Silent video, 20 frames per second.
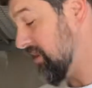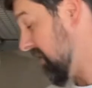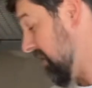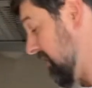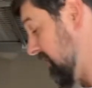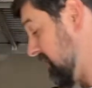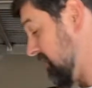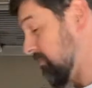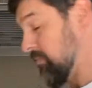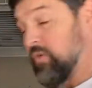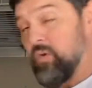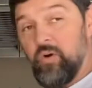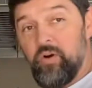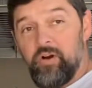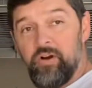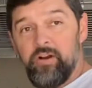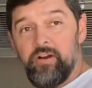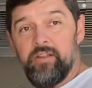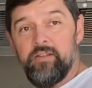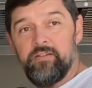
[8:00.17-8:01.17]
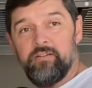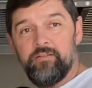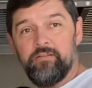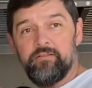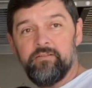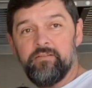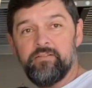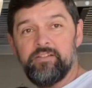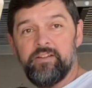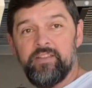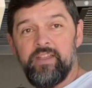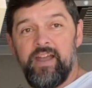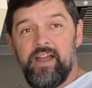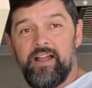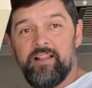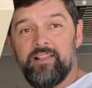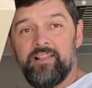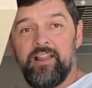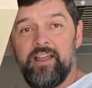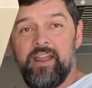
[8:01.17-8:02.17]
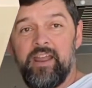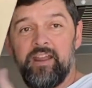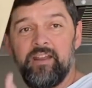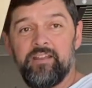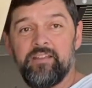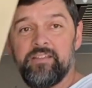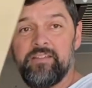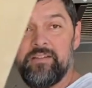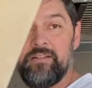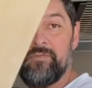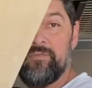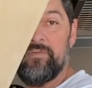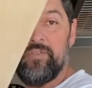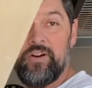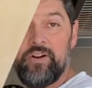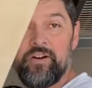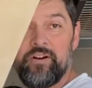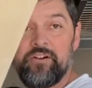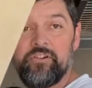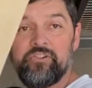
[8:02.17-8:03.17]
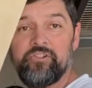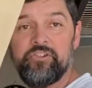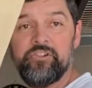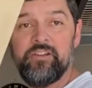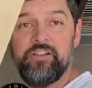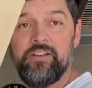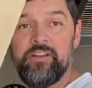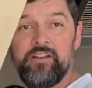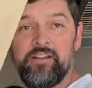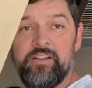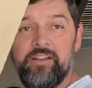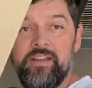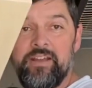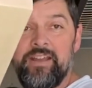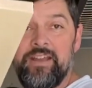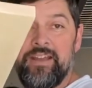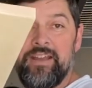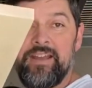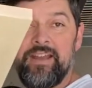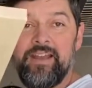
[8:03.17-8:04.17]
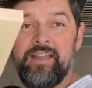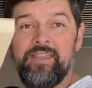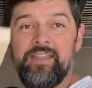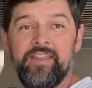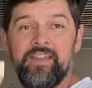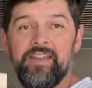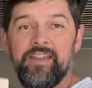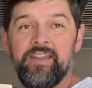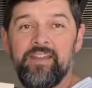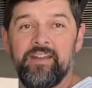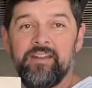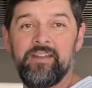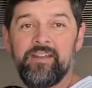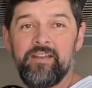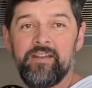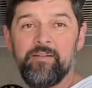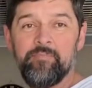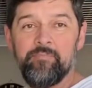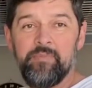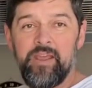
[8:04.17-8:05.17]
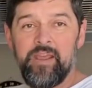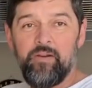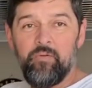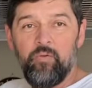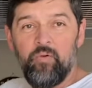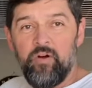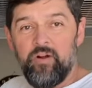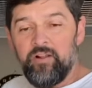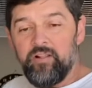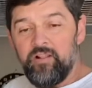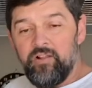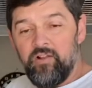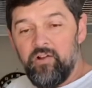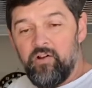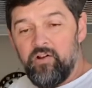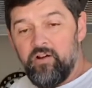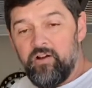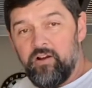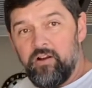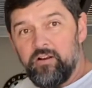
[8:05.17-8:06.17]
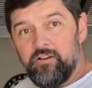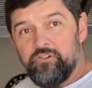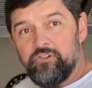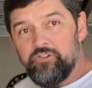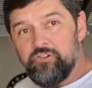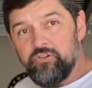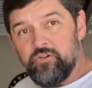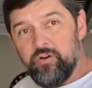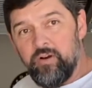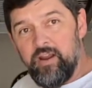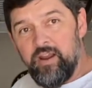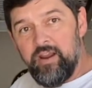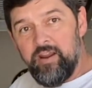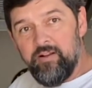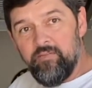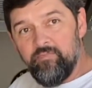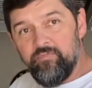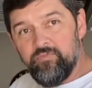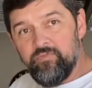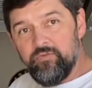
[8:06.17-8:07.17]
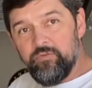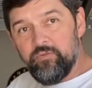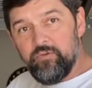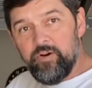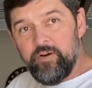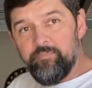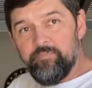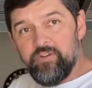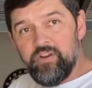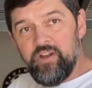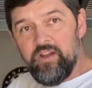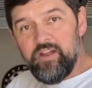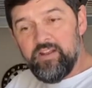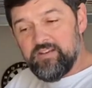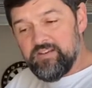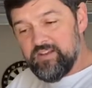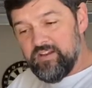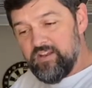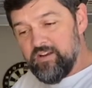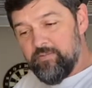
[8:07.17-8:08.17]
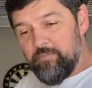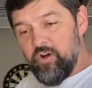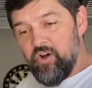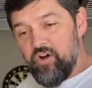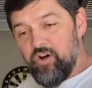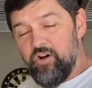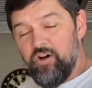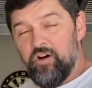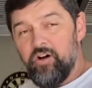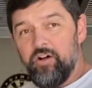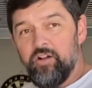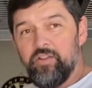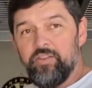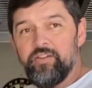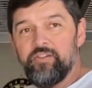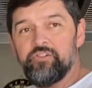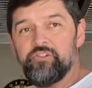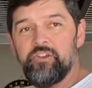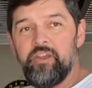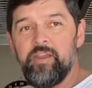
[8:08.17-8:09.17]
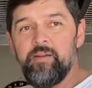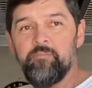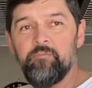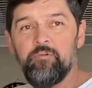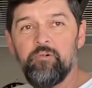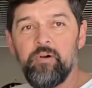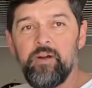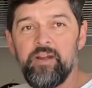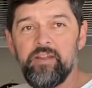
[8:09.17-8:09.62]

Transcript: your board to that length first, and then make one long straight rip cut to get them all the same width.